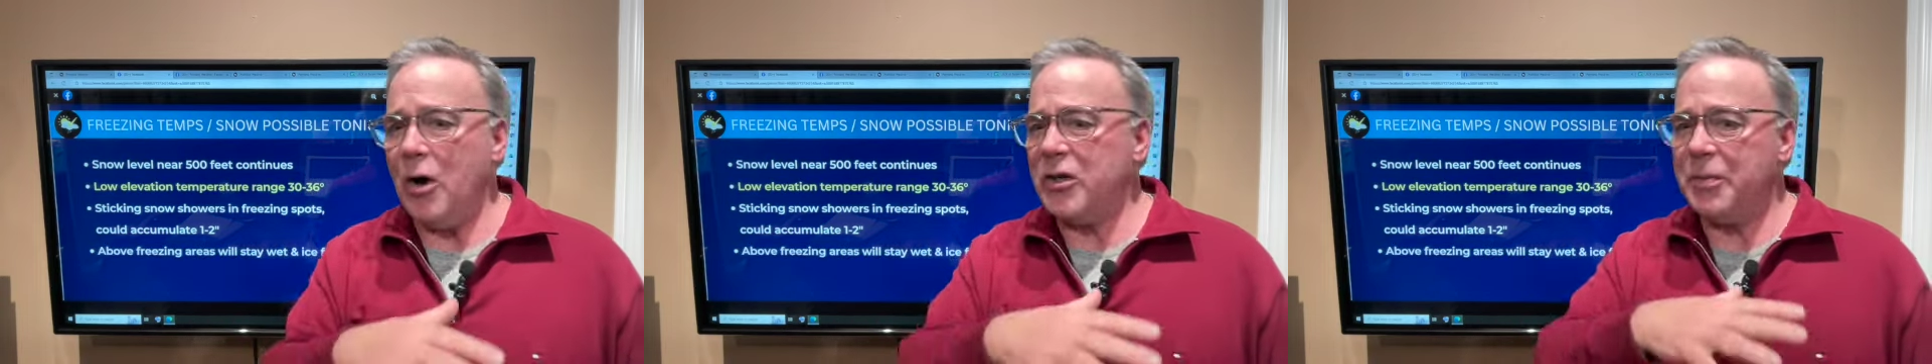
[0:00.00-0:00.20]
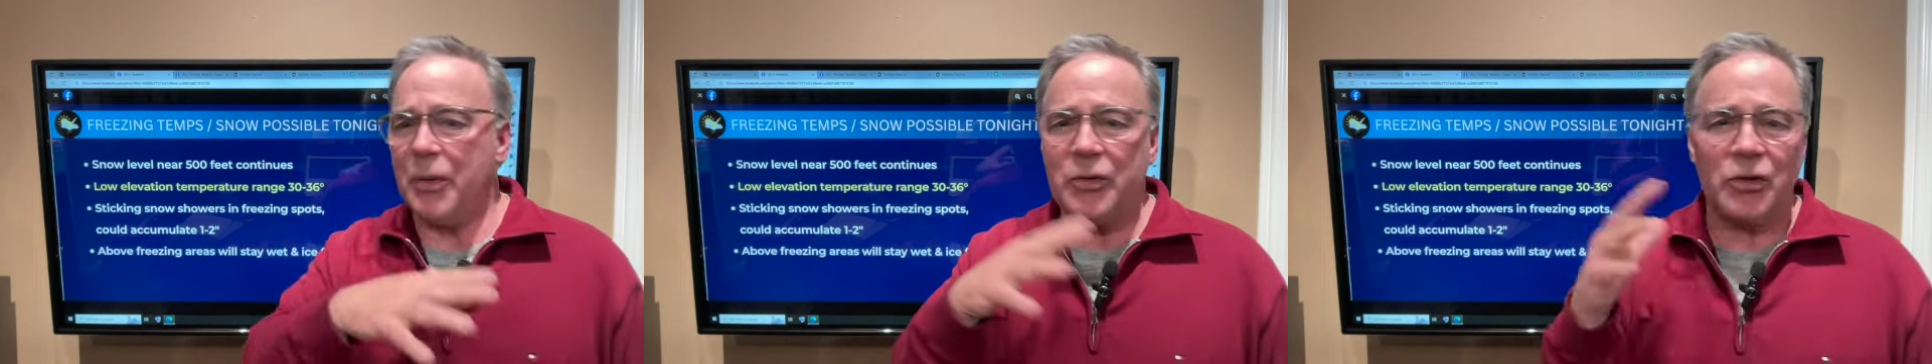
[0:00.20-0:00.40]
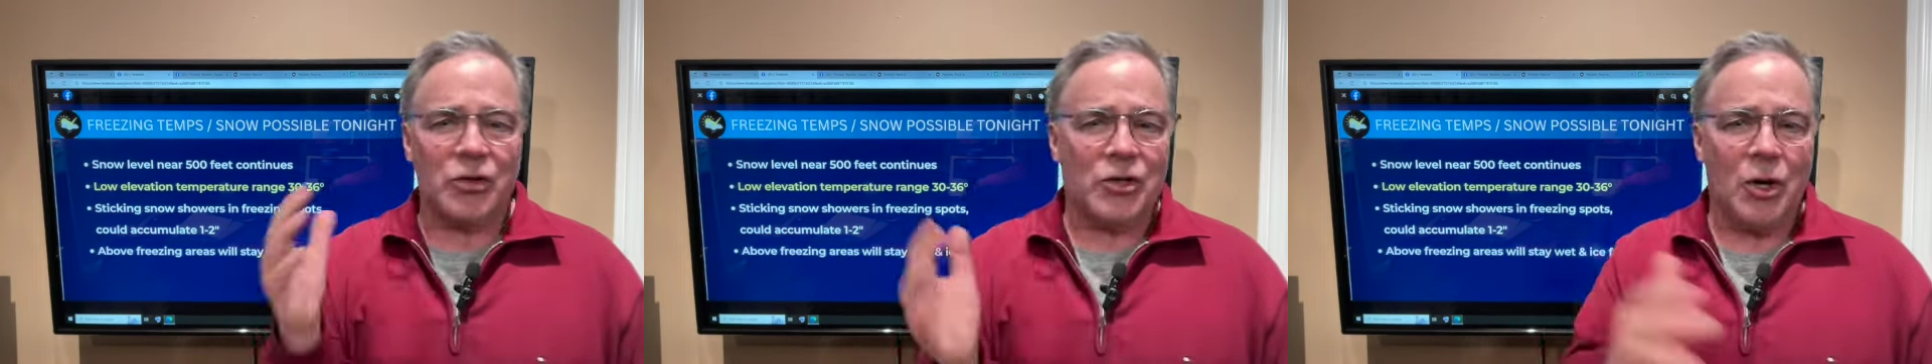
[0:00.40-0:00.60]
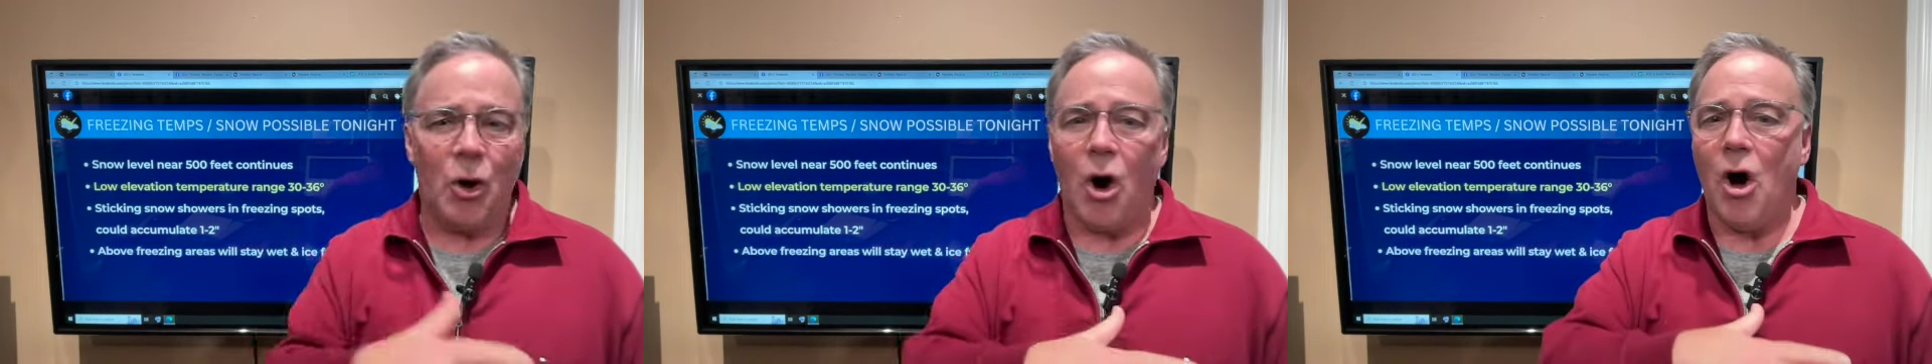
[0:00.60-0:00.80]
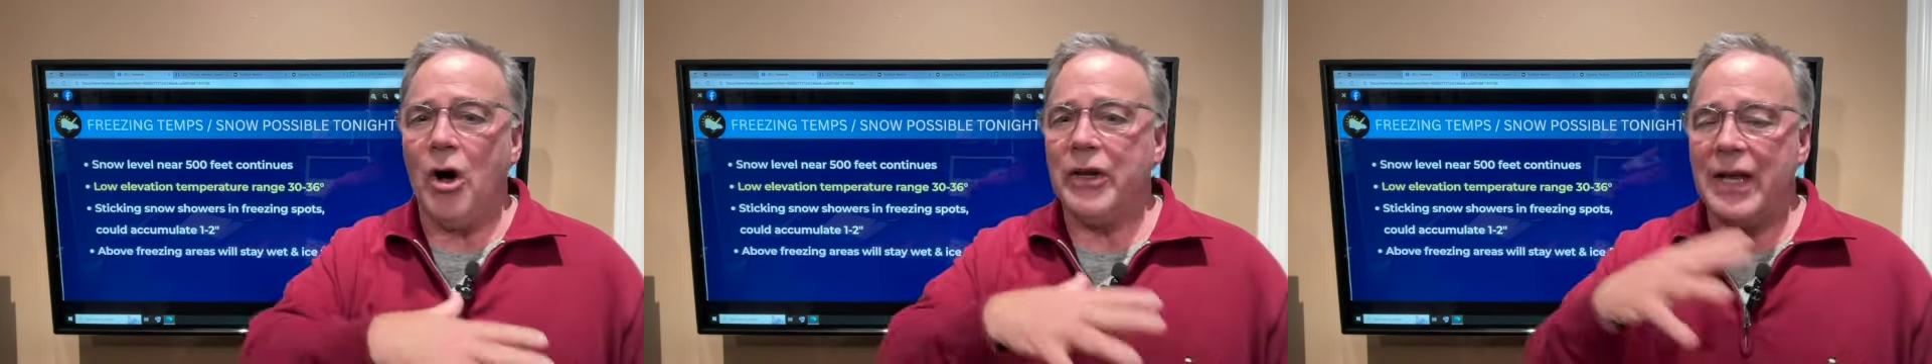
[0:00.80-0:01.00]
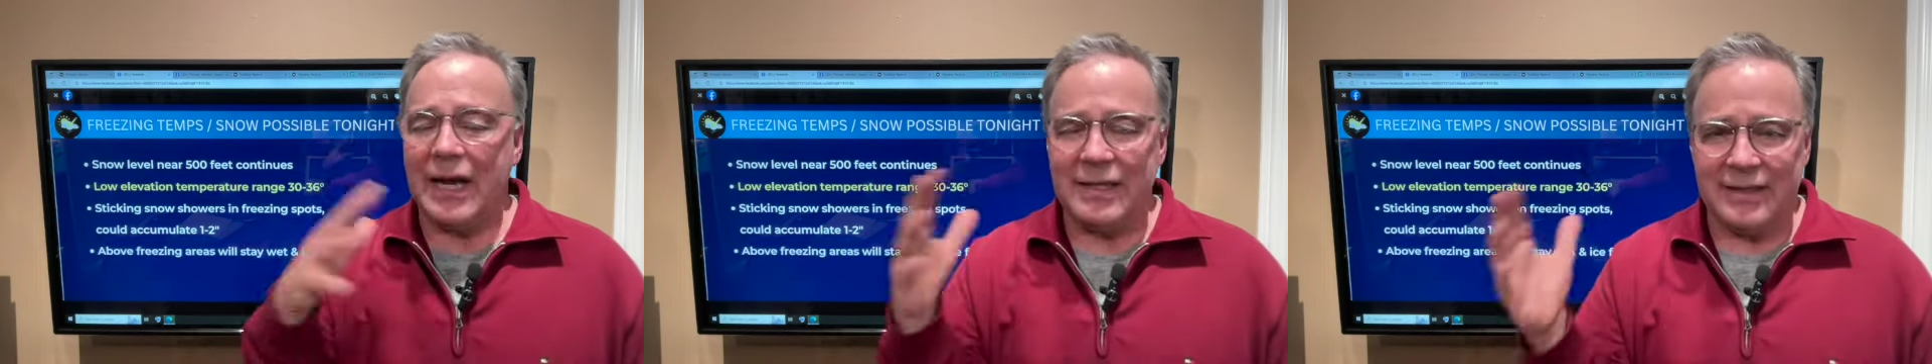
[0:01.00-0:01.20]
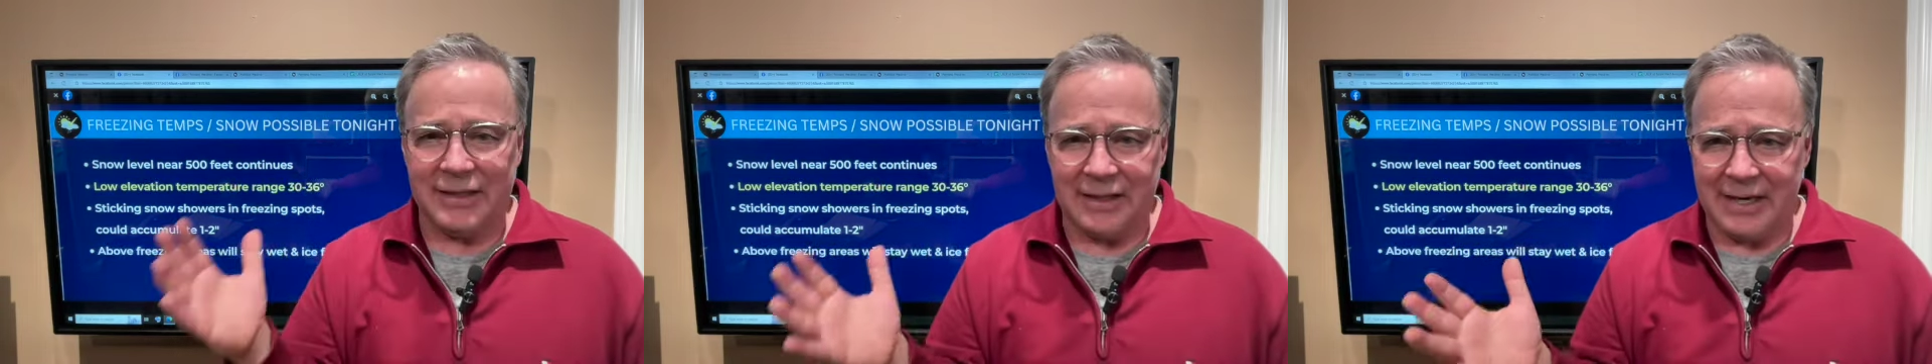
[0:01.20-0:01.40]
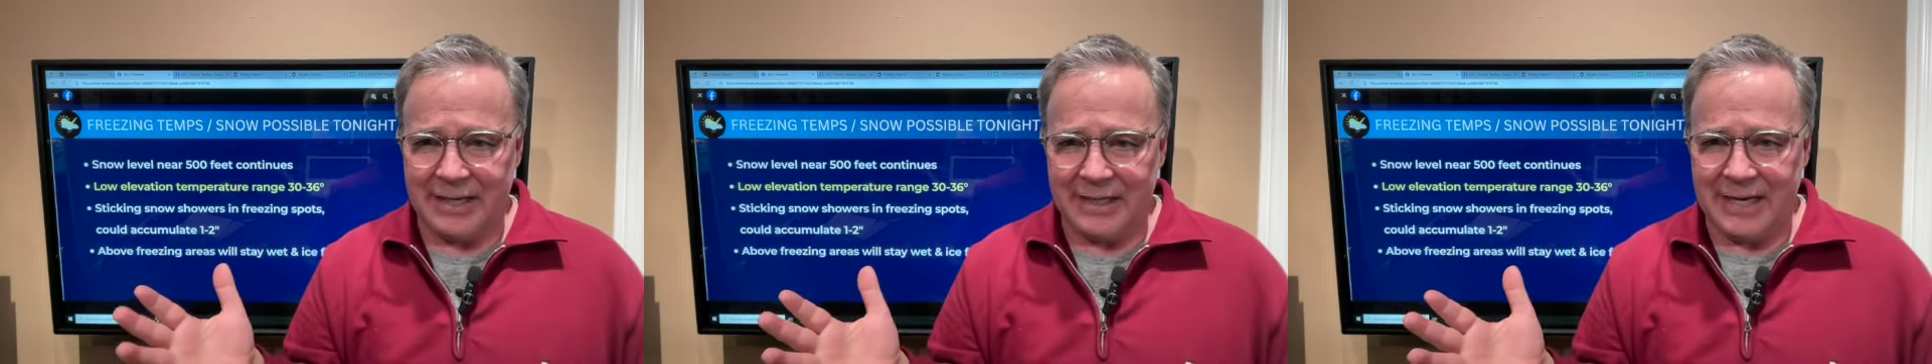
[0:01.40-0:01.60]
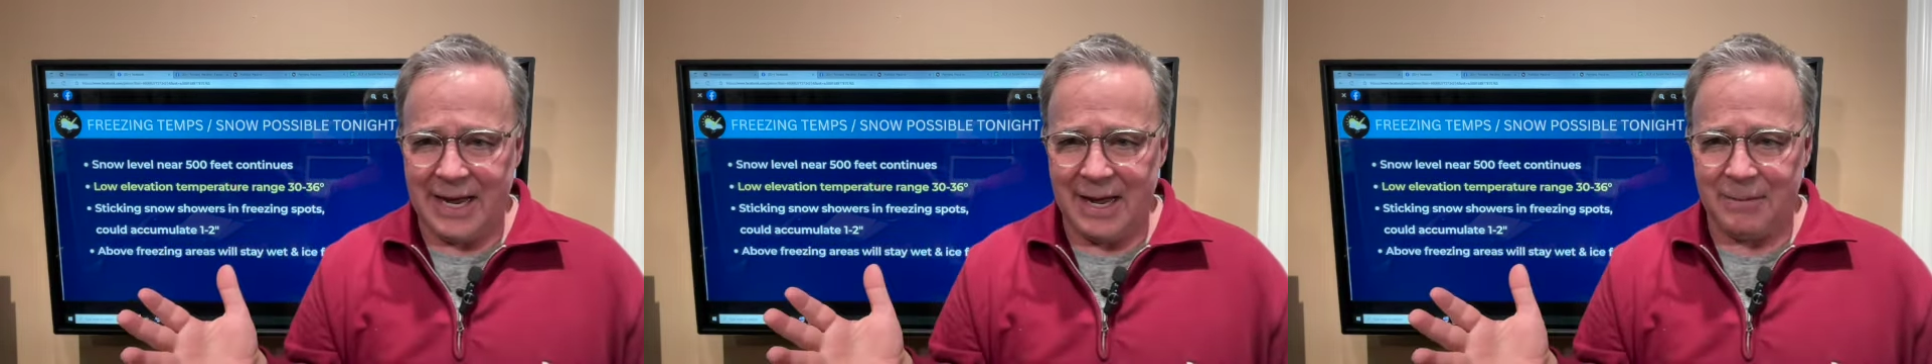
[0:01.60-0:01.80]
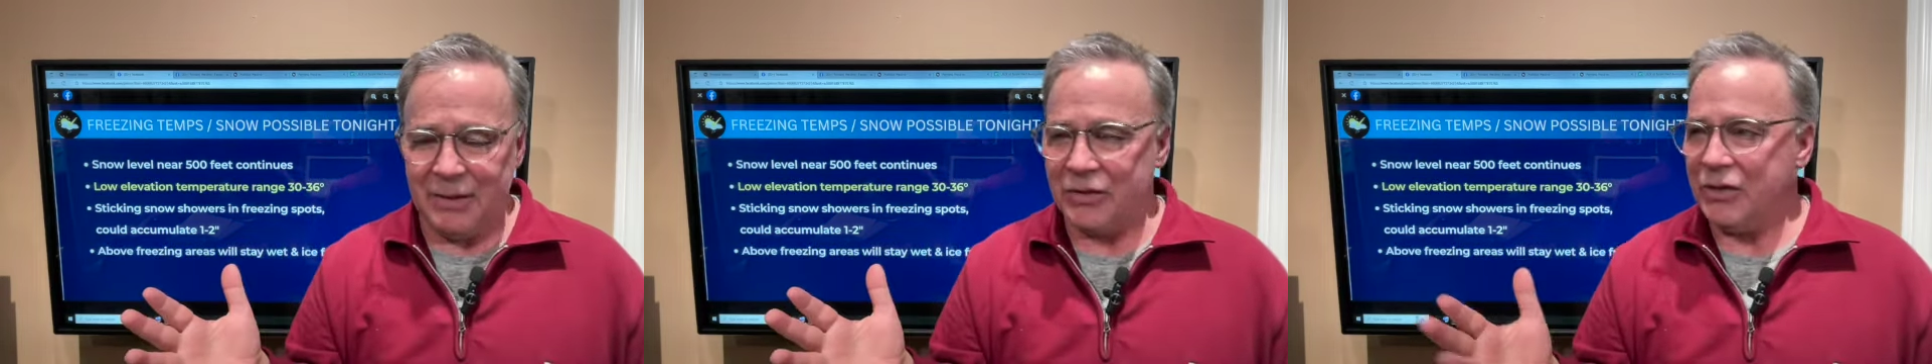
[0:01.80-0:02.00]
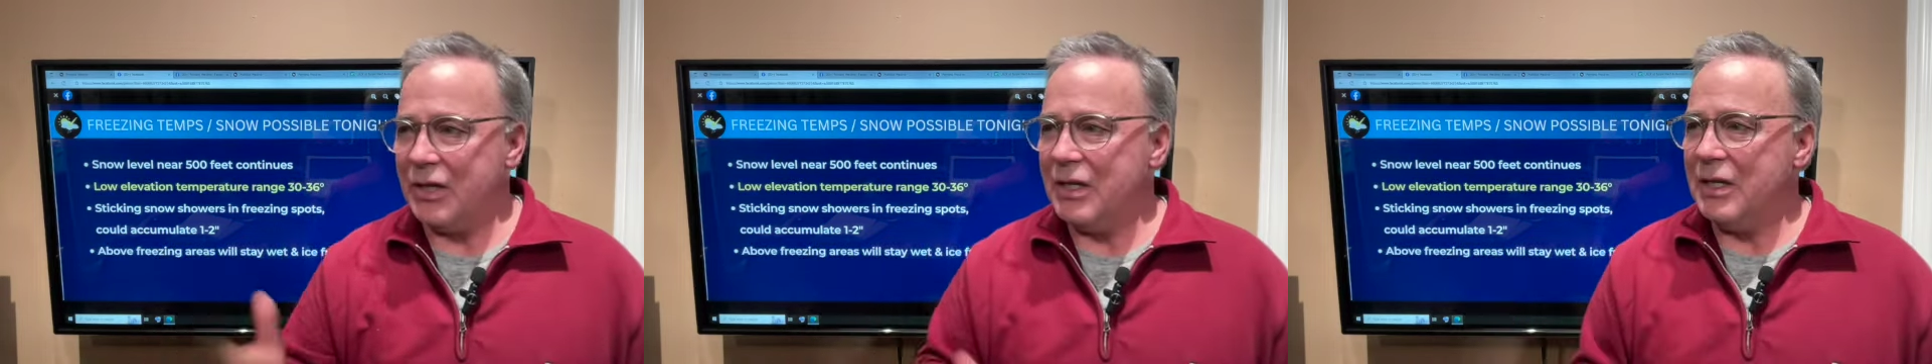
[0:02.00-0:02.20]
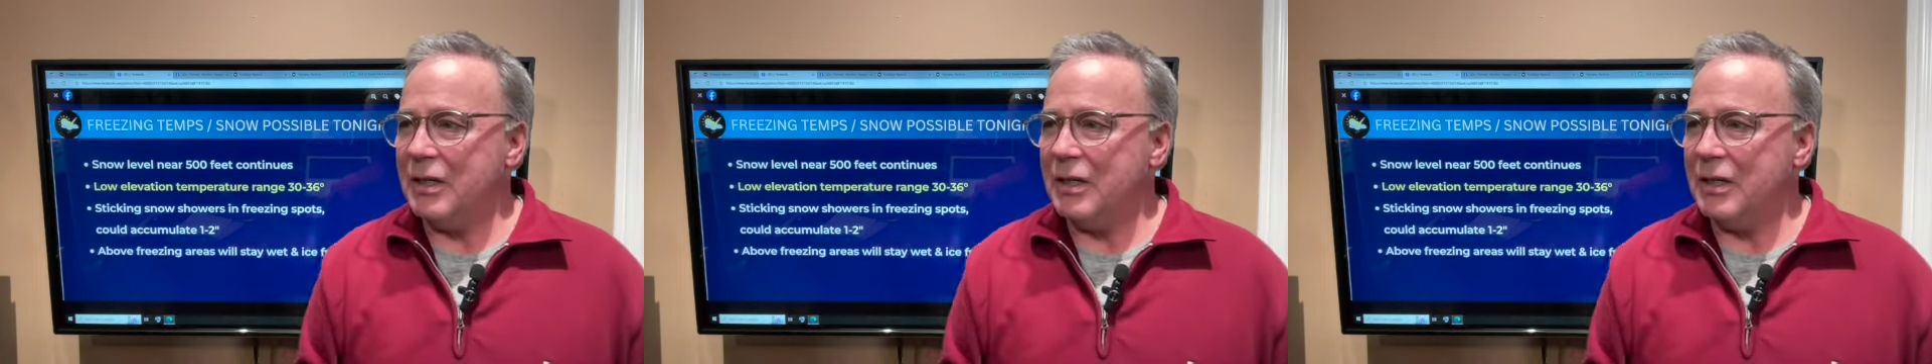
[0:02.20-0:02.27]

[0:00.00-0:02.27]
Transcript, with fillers: it's supposed to snow all night tonight in Camas.